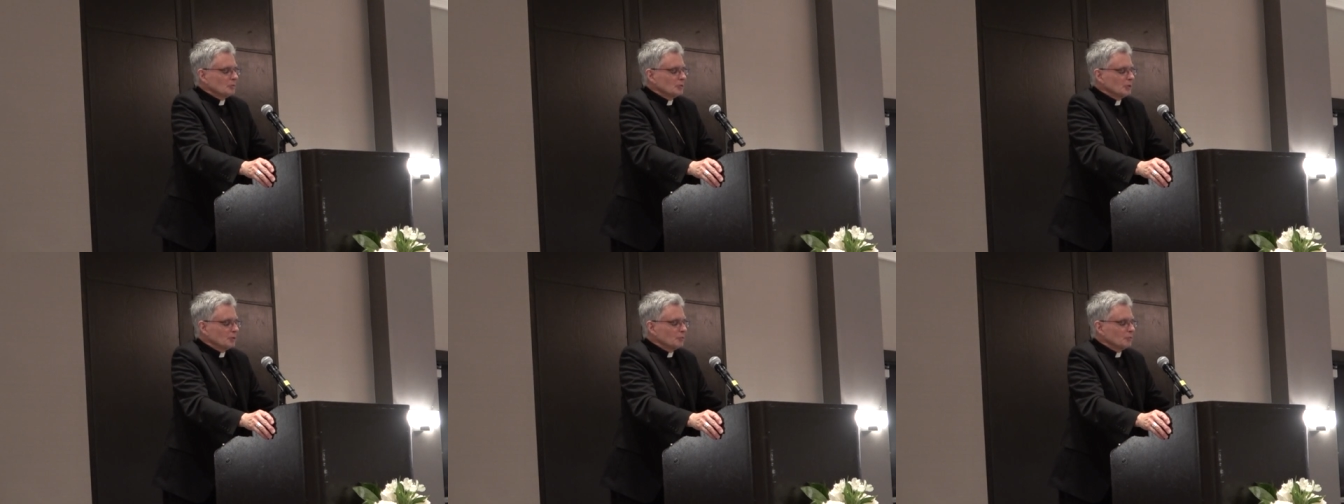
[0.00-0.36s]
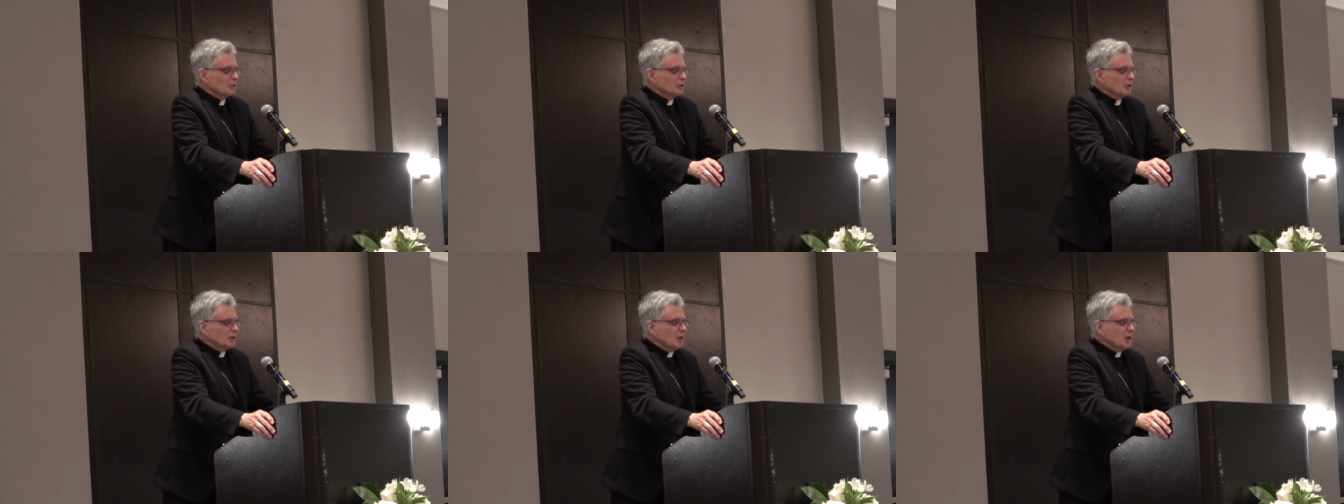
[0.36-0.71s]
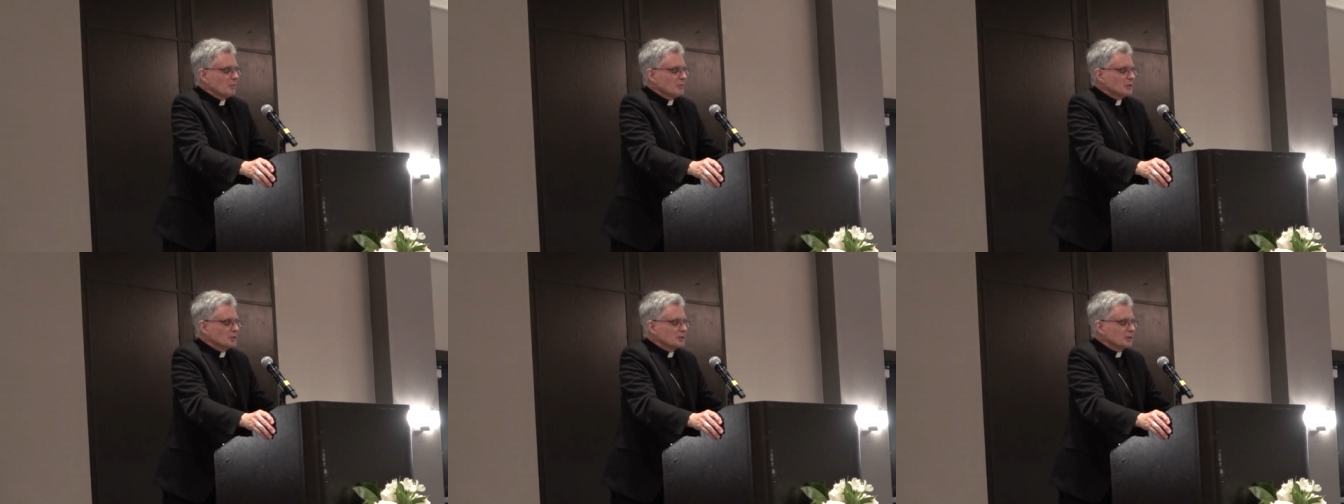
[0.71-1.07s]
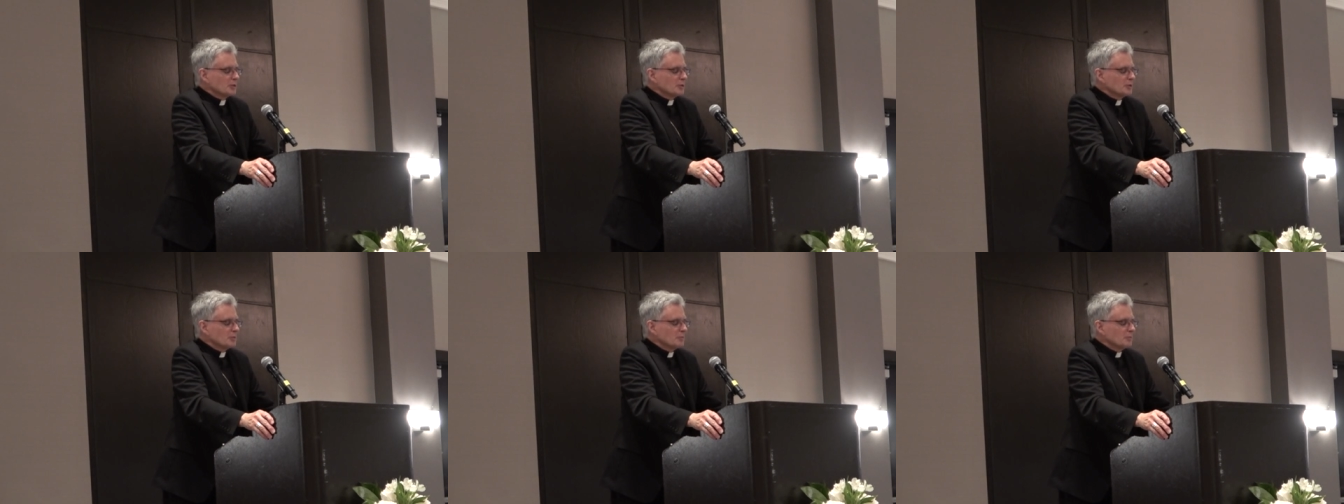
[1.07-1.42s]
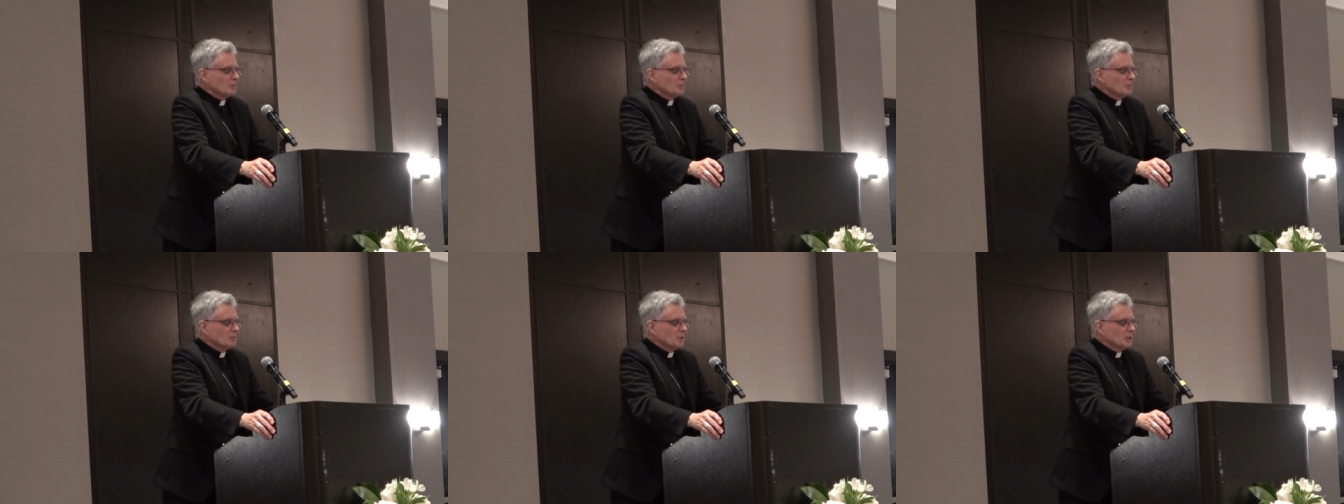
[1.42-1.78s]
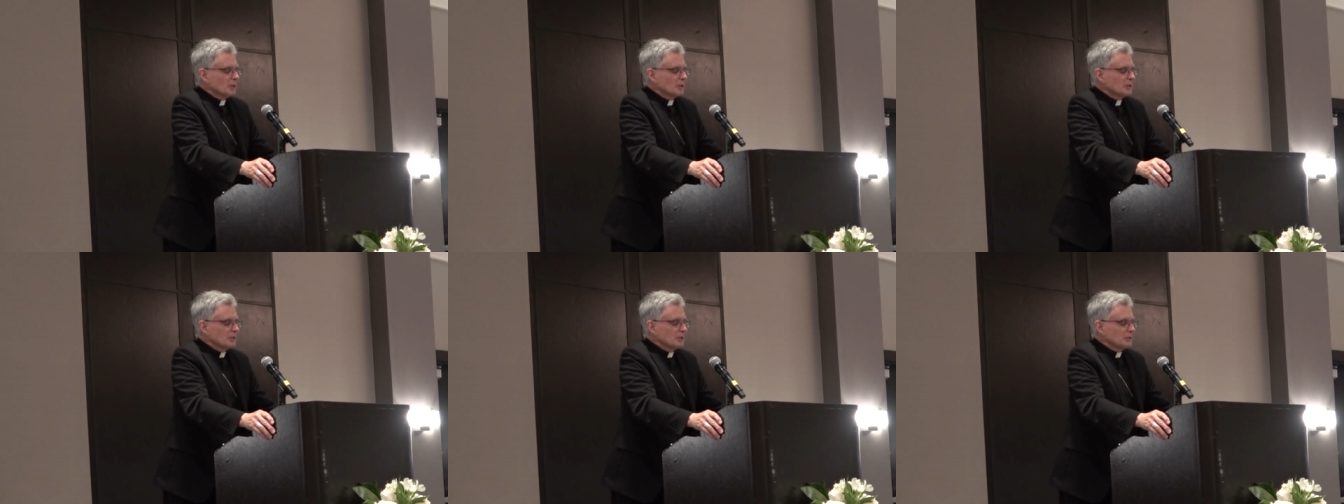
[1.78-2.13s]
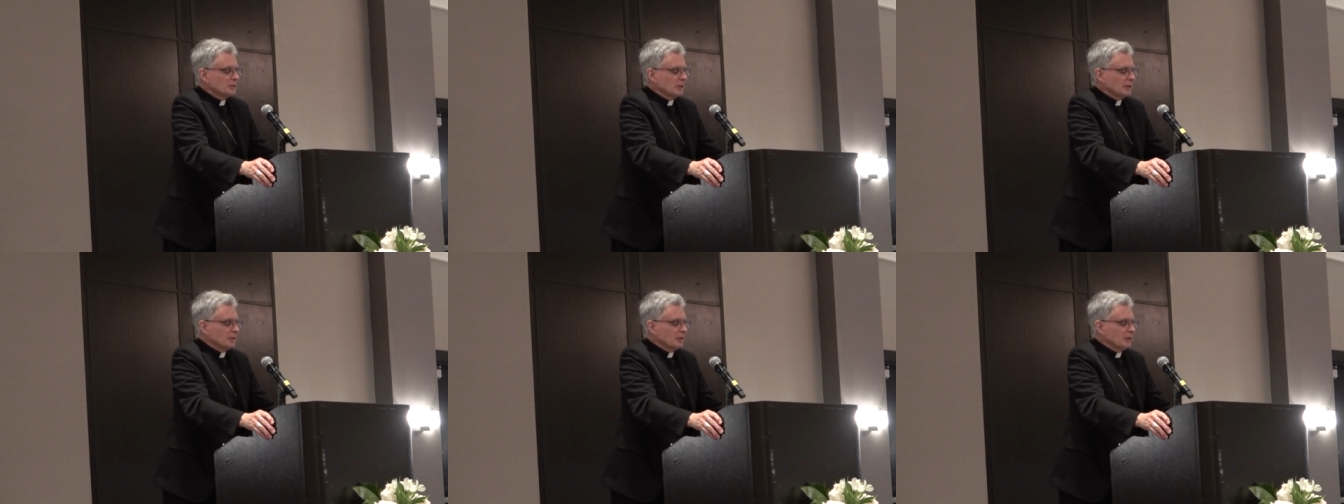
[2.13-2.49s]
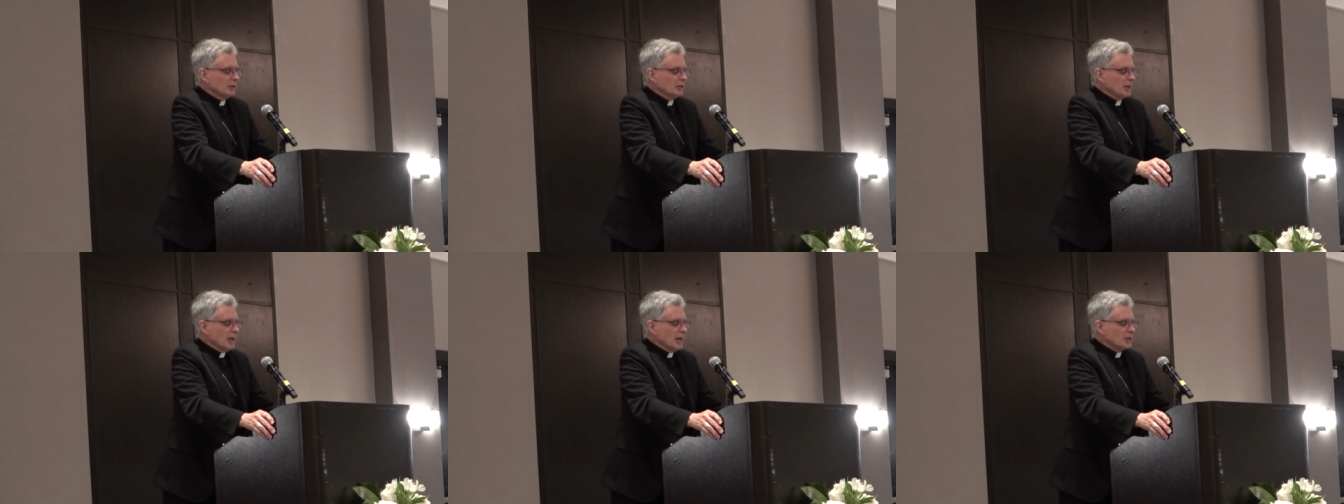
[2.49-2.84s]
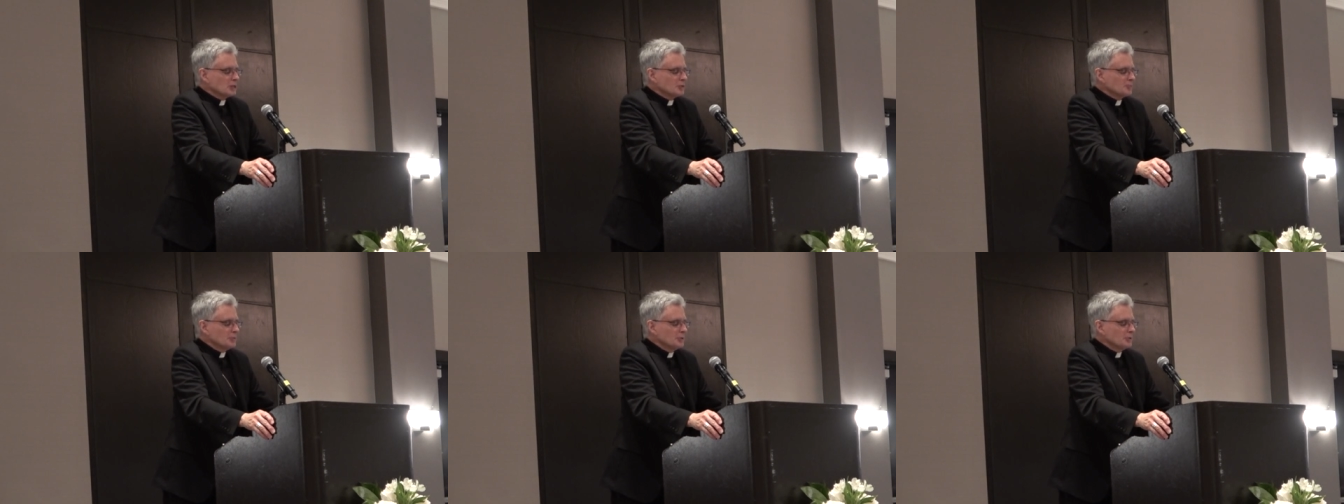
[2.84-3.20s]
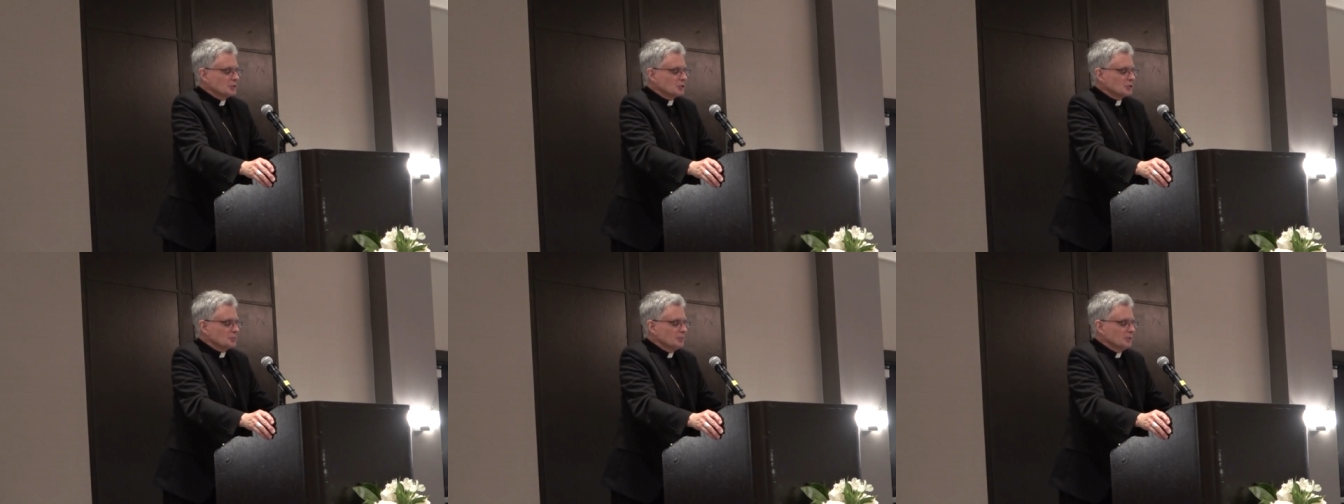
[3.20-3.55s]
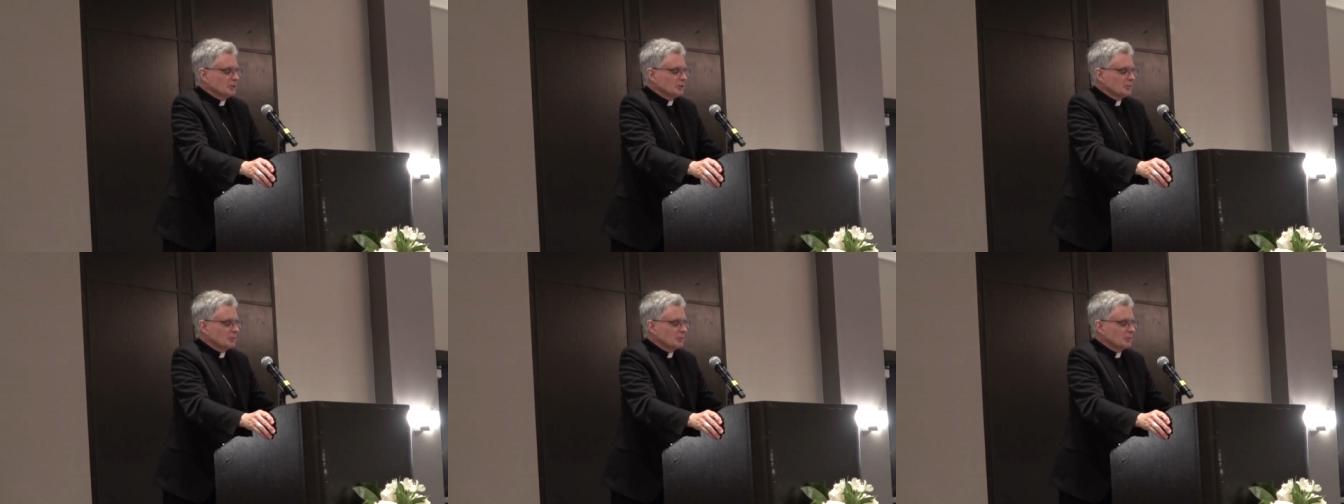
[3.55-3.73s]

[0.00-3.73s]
again with the comments that Mike Downey had asked me to speak